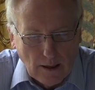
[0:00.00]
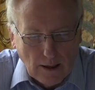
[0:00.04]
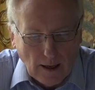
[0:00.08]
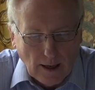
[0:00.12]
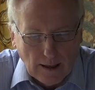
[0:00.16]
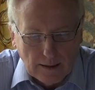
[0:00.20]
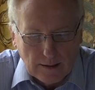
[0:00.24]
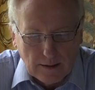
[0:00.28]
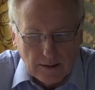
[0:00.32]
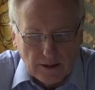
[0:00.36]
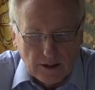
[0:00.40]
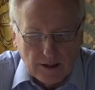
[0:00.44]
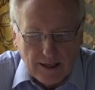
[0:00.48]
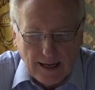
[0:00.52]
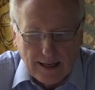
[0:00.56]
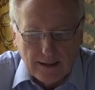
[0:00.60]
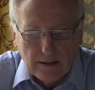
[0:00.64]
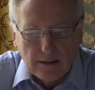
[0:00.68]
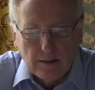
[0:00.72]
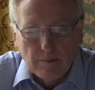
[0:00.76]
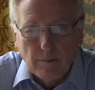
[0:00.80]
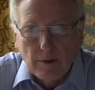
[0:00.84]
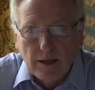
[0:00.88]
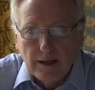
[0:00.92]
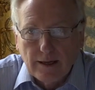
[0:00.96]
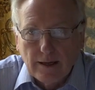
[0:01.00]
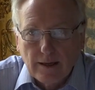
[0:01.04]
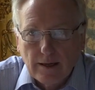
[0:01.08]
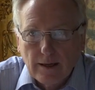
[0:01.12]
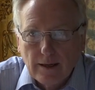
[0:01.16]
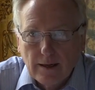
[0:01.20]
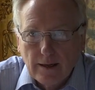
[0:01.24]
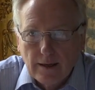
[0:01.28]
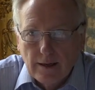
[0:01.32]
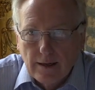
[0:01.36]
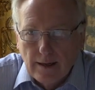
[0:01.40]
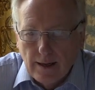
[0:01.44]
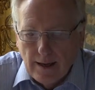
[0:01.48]
Understandably,
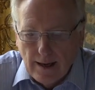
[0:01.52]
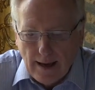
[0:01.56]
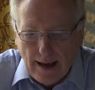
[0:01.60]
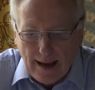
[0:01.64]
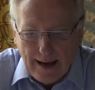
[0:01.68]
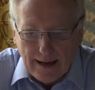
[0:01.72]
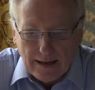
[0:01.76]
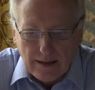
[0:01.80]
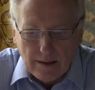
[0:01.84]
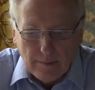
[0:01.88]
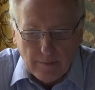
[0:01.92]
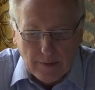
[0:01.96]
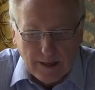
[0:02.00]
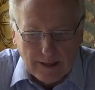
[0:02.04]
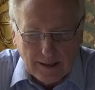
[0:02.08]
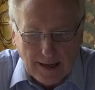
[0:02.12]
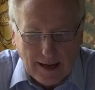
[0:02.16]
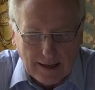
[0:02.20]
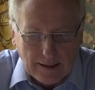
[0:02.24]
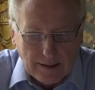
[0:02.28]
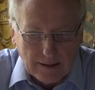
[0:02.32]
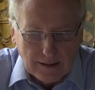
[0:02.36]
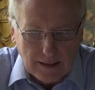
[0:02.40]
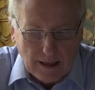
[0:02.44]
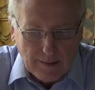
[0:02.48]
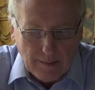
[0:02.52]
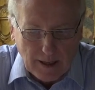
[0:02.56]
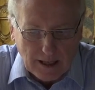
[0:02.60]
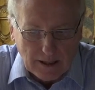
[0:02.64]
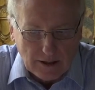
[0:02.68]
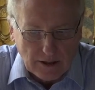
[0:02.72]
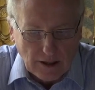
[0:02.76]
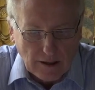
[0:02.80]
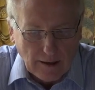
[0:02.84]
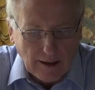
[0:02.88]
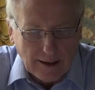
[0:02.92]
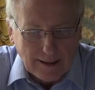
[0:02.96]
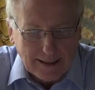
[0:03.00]

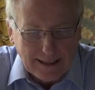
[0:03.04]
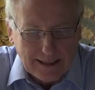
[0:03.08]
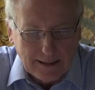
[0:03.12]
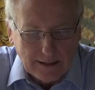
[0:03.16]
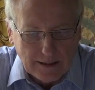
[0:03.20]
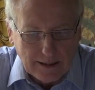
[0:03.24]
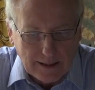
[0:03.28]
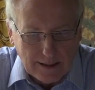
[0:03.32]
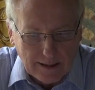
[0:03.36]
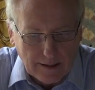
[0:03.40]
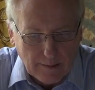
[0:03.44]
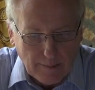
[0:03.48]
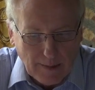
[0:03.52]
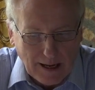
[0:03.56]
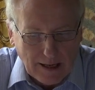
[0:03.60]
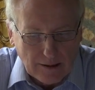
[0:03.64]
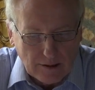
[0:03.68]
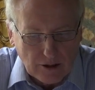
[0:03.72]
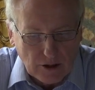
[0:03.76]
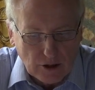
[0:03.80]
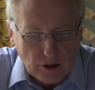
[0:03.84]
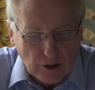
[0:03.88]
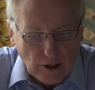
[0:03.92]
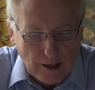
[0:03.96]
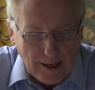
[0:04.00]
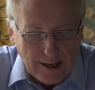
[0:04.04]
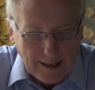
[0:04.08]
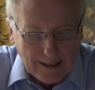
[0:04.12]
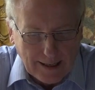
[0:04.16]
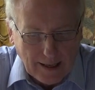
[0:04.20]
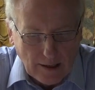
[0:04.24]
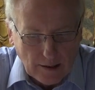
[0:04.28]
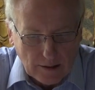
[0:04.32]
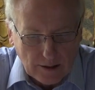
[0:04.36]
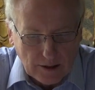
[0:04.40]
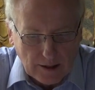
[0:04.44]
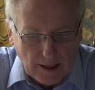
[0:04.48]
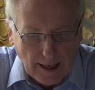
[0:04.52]
academics are uneasy about straying
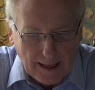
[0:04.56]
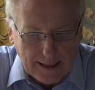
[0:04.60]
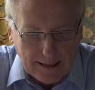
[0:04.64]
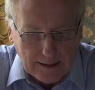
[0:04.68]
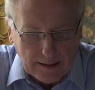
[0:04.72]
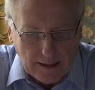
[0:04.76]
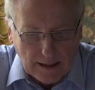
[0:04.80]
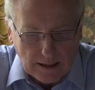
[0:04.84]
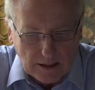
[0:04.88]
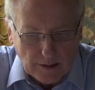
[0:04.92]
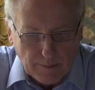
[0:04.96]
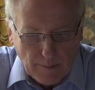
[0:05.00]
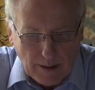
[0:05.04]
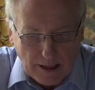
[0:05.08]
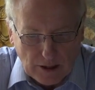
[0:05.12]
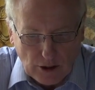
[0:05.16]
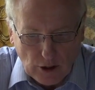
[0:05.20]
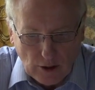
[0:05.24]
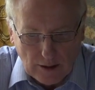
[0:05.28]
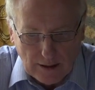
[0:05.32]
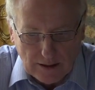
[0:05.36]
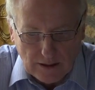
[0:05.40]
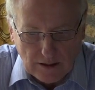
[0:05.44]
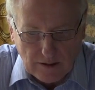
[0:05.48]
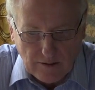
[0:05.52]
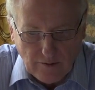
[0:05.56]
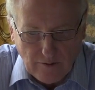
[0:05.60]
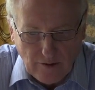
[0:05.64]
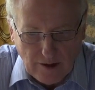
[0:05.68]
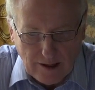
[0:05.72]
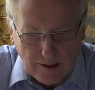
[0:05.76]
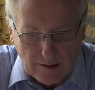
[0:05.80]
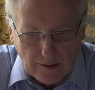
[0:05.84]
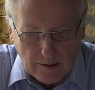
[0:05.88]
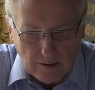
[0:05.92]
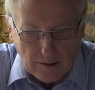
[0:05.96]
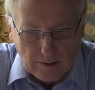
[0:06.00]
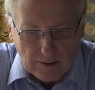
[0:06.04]
outside their specialist
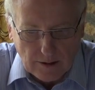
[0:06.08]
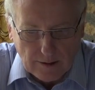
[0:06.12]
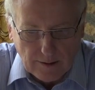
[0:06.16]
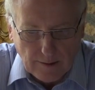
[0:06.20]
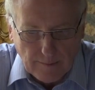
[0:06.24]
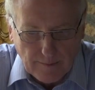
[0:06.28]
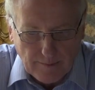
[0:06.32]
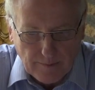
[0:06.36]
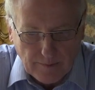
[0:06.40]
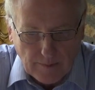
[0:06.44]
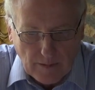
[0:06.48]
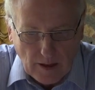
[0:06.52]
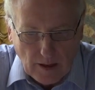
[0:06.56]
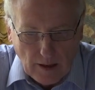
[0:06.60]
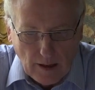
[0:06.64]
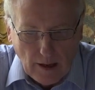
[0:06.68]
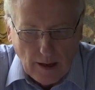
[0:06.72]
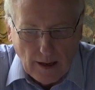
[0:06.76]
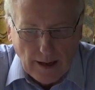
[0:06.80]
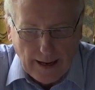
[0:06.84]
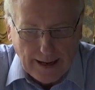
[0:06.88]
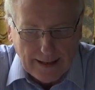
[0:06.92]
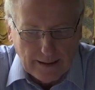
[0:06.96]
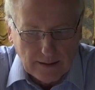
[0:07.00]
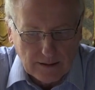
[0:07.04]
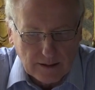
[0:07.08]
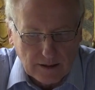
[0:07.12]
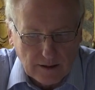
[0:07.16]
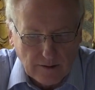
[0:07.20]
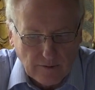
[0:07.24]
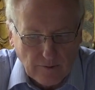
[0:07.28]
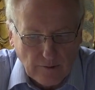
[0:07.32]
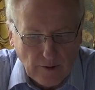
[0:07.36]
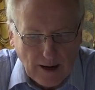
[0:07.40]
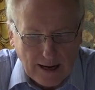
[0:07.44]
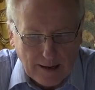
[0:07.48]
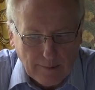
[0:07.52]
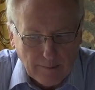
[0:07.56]
field. Hence a
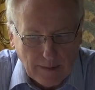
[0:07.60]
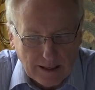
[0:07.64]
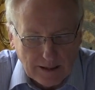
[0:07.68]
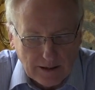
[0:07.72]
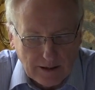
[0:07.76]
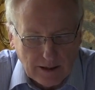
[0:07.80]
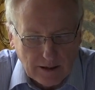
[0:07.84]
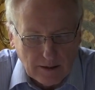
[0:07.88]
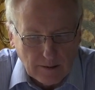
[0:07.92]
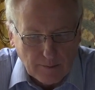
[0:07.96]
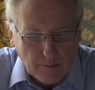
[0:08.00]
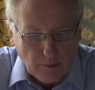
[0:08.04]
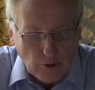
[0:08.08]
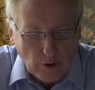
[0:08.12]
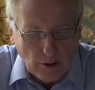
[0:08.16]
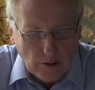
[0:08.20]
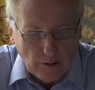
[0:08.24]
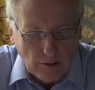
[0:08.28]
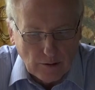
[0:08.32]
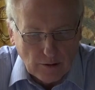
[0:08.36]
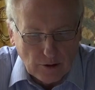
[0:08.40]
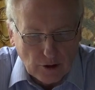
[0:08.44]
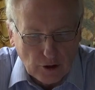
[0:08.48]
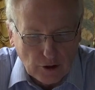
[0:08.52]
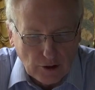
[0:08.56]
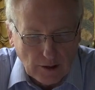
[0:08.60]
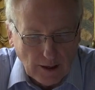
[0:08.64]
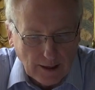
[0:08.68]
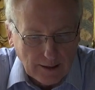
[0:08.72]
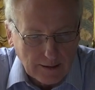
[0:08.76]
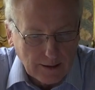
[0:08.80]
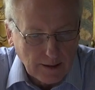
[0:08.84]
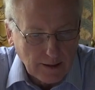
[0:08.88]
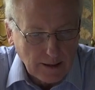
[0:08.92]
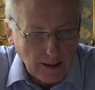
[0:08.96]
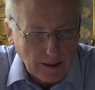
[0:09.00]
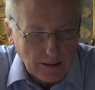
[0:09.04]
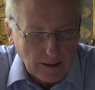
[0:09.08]
fragmented approach
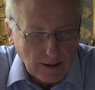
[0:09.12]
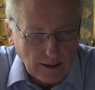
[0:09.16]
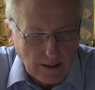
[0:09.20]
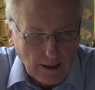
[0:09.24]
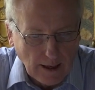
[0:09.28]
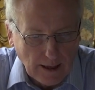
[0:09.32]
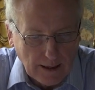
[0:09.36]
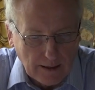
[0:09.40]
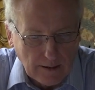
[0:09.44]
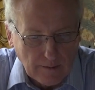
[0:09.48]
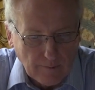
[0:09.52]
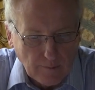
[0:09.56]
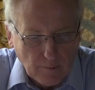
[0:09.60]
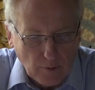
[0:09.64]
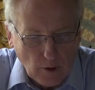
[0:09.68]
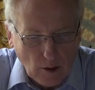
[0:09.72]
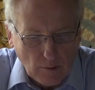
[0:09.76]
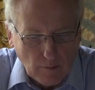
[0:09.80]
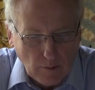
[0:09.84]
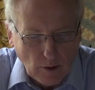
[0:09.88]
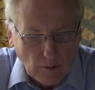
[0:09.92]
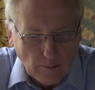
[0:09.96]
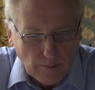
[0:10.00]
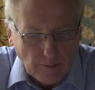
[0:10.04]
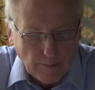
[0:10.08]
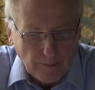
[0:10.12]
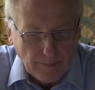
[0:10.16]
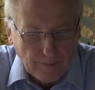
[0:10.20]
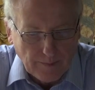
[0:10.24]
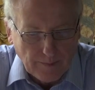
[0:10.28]
and another kind of problem.